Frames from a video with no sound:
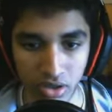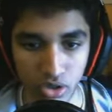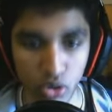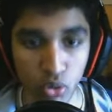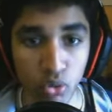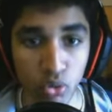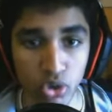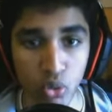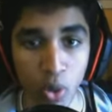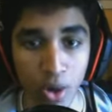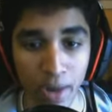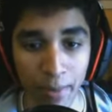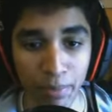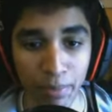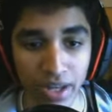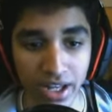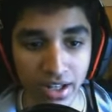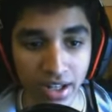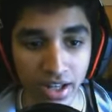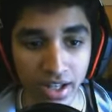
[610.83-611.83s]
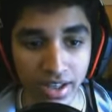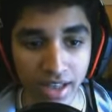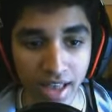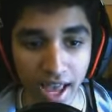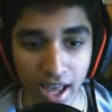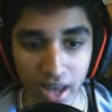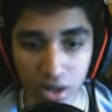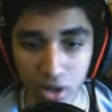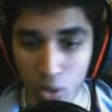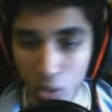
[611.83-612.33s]
You, you want to play it like
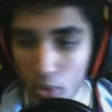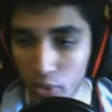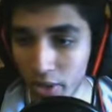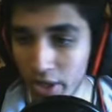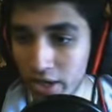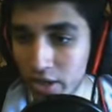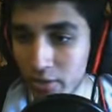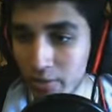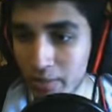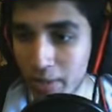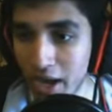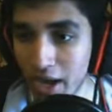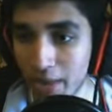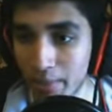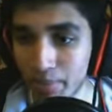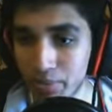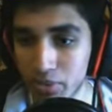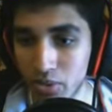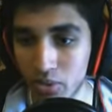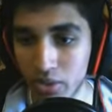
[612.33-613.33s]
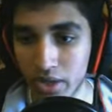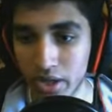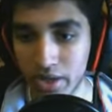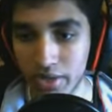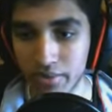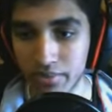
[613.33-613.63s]
that? No, okay. Bob. Okay.